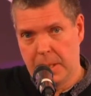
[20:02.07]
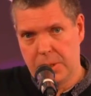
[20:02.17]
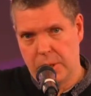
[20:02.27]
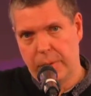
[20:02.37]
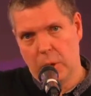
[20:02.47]

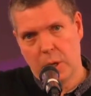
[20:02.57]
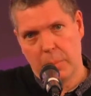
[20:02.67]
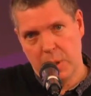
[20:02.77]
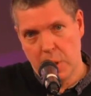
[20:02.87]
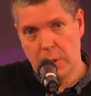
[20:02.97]
So if you look
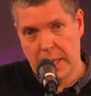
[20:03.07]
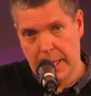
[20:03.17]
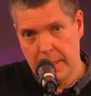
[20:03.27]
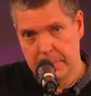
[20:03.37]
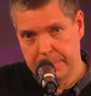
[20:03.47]
up
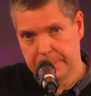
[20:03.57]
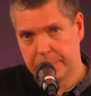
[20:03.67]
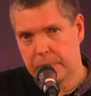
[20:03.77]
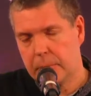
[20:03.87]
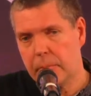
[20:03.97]
Ukie,
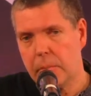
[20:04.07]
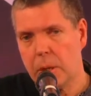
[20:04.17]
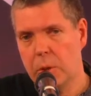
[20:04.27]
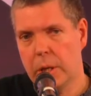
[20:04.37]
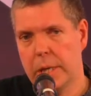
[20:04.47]

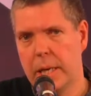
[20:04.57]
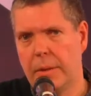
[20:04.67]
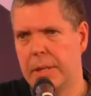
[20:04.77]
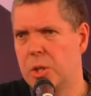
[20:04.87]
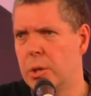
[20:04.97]
Ukie, I
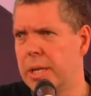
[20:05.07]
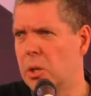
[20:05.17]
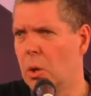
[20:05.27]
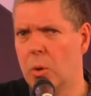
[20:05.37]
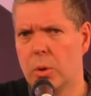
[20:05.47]
think it's
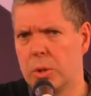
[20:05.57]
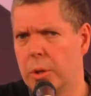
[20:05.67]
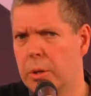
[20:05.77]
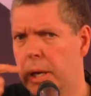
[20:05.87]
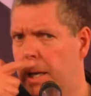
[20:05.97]

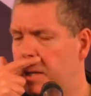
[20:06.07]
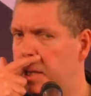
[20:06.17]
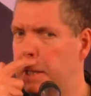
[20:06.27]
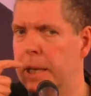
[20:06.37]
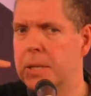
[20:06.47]
ukie.org.uk, I
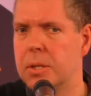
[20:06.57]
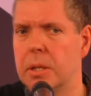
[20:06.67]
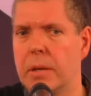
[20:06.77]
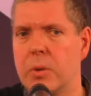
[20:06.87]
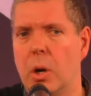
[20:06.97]
think it is, and
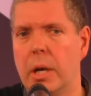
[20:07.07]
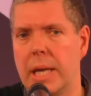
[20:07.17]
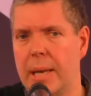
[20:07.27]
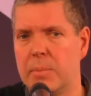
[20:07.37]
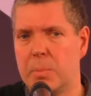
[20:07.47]
they've got a
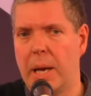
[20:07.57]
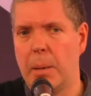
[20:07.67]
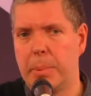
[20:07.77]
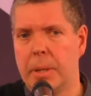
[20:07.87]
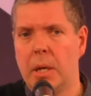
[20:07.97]
games
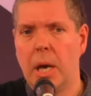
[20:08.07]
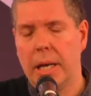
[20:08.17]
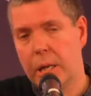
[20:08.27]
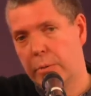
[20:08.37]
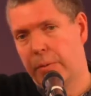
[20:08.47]
map, and
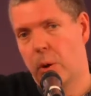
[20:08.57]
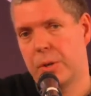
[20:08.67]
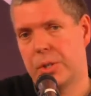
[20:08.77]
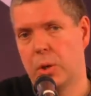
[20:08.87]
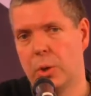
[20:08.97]
you can
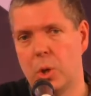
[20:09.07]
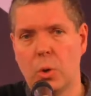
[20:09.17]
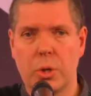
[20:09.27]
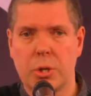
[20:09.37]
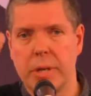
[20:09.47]
focus in on
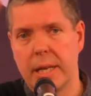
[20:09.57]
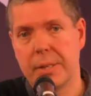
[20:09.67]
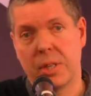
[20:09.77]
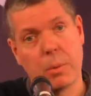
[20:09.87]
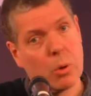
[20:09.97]
Yorkshire, and you can
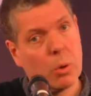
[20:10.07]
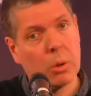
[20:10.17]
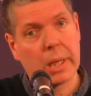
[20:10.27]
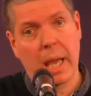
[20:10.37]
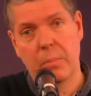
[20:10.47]
see where all
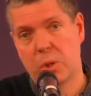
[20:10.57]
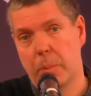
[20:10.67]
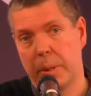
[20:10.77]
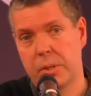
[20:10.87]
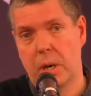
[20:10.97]
the games
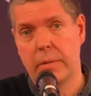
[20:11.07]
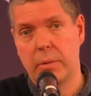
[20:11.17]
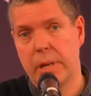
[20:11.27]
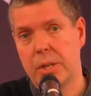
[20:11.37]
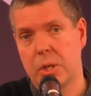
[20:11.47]
companies are in the
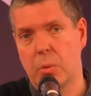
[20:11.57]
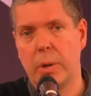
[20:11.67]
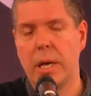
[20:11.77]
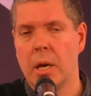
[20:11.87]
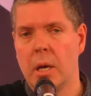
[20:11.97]
region, and
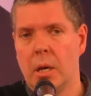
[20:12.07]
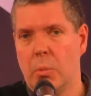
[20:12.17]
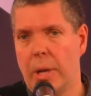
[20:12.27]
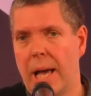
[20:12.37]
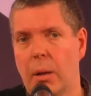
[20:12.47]
we
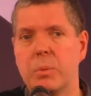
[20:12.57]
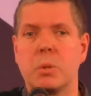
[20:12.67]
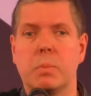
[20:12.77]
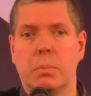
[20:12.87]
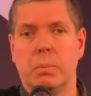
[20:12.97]
we helped
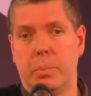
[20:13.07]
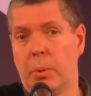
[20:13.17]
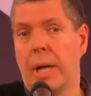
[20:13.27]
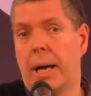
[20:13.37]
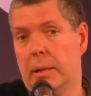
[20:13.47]

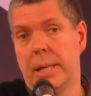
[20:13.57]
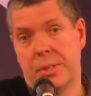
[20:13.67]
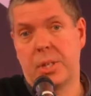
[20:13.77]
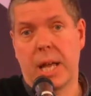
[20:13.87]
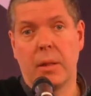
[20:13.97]
put that
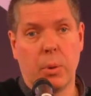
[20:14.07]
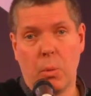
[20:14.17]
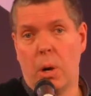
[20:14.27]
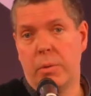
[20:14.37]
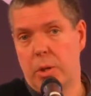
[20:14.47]
list together. We
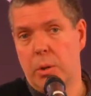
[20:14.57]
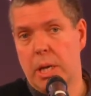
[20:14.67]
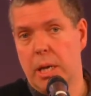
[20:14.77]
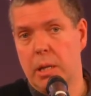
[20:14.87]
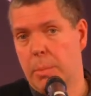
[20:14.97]
work with
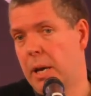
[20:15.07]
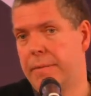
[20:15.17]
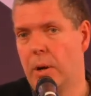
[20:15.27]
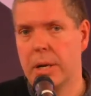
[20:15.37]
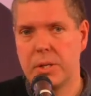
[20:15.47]
Ukie and the
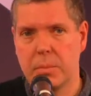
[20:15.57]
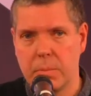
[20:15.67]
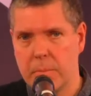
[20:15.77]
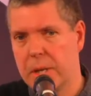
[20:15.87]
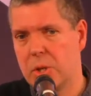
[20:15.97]
BFI to
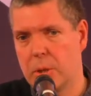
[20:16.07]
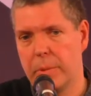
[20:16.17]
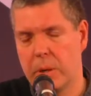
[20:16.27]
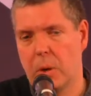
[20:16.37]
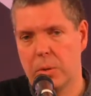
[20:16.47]
make sure that
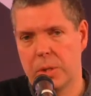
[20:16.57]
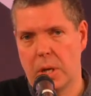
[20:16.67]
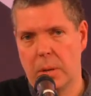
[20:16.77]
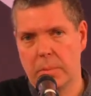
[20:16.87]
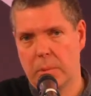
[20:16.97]
we've got
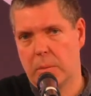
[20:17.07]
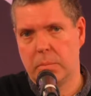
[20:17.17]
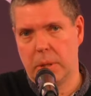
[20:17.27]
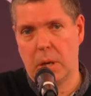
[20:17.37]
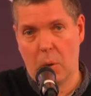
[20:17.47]
um,
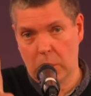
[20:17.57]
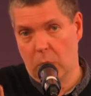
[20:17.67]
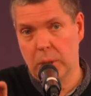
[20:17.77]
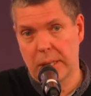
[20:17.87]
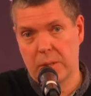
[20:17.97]
you know all,
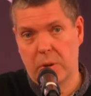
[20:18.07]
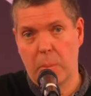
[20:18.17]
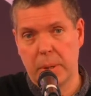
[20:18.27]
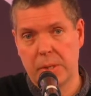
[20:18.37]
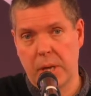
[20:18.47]
all the list of
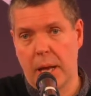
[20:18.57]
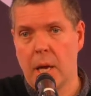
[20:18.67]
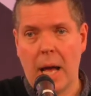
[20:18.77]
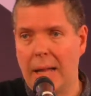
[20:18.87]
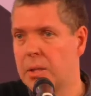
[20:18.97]
companies there.
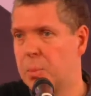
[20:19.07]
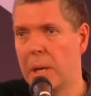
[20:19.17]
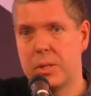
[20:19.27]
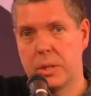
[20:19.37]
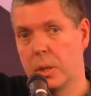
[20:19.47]
And there's
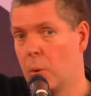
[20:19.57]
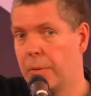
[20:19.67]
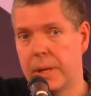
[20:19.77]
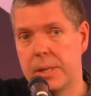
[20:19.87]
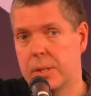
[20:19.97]
places in the
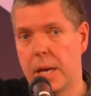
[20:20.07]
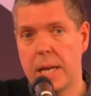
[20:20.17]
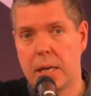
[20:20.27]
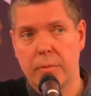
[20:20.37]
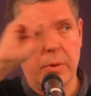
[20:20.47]
northeast there you
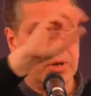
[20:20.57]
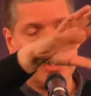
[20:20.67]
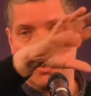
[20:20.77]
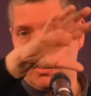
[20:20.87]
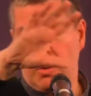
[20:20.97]
can focus
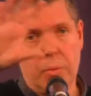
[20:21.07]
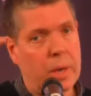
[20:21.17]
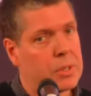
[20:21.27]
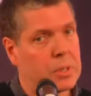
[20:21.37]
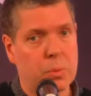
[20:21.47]
in on
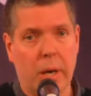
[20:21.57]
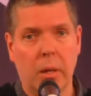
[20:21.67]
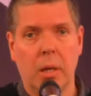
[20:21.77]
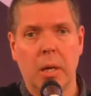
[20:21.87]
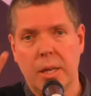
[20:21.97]
northwest as well.
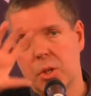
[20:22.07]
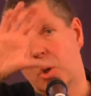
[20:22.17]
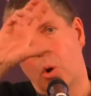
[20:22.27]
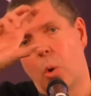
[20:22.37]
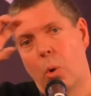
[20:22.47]
It's just
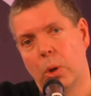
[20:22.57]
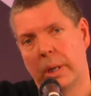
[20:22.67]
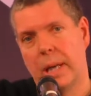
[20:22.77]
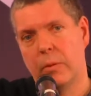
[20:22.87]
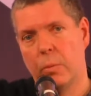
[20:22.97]
got all the
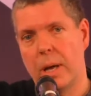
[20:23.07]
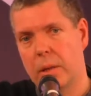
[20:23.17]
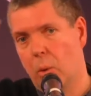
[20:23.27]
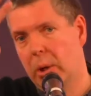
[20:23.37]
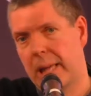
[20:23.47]
kind of where the,
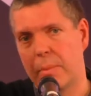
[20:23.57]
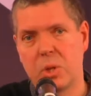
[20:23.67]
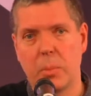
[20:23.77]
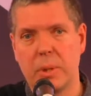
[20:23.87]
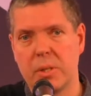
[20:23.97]
all the games
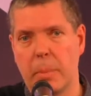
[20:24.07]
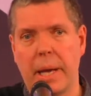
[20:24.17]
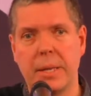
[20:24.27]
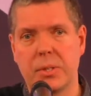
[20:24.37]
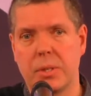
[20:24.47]
companies are
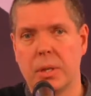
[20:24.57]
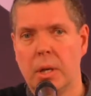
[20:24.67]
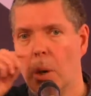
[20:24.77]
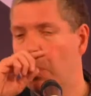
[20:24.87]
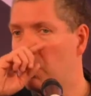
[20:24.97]
based.
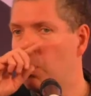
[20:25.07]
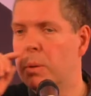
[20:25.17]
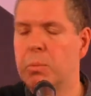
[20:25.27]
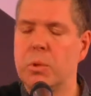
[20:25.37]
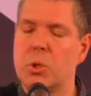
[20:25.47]
We're, we're,
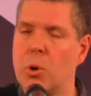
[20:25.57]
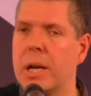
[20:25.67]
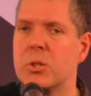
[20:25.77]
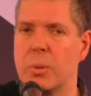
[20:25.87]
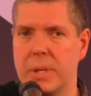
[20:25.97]
we're,
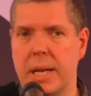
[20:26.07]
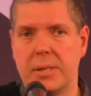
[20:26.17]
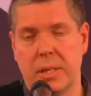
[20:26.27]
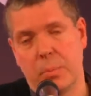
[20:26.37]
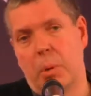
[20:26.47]
trying to
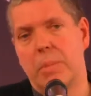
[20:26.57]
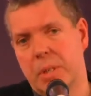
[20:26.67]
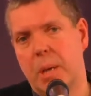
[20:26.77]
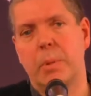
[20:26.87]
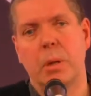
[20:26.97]
update it. The problem is
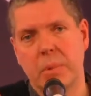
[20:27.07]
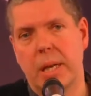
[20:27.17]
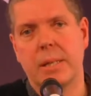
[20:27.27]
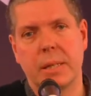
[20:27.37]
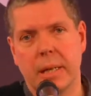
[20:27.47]
keeping
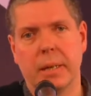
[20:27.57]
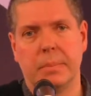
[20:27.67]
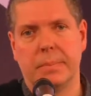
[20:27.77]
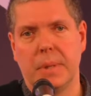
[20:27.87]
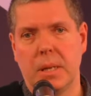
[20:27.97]
updating it
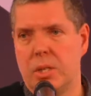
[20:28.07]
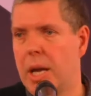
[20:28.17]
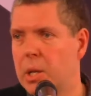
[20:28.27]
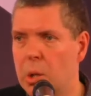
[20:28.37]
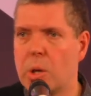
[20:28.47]
because you
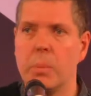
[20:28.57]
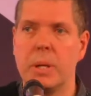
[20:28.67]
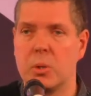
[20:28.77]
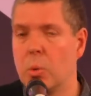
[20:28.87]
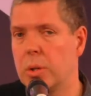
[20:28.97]
get new
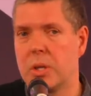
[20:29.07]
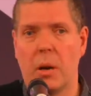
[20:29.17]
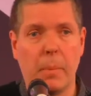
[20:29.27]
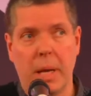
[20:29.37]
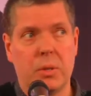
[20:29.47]
companies all the
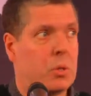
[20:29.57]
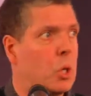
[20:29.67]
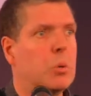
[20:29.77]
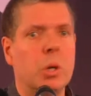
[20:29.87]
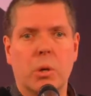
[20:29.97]
time. I met
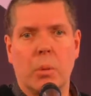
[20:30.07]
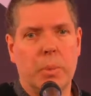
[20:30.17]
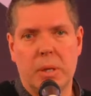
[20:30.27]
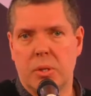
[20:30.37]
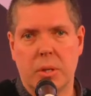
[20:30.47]
two new
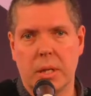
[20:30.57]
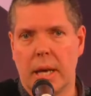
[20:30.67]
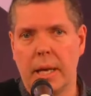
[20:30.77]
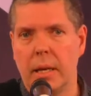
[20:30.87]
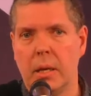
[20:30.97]
companies the other
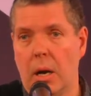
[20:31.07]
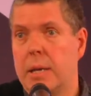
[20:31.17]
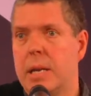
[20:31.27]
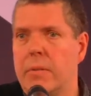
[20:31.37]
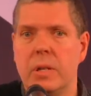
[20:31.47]
day I
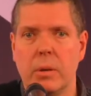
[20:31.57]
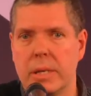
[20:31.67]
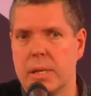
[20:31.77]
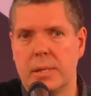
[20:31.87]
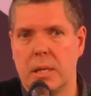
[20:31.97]
never knew
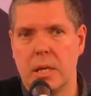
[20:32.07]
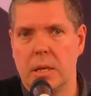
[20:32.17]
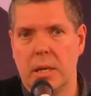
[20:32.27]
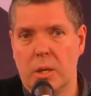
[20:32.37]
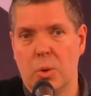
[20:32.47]
existed in,
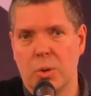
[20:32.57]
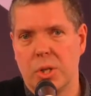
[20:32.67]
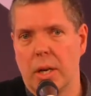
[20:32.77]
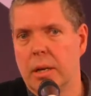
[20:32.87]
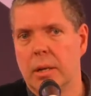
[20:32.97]
in
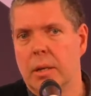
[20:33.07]
Yorkshire.